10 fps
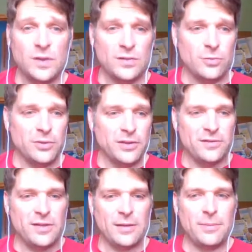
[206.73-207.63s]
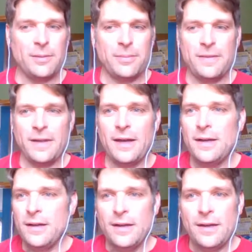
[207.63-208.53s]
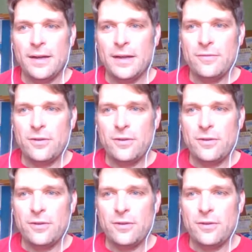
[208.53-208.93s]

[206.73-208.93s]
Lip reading: So please take me up on that. Again,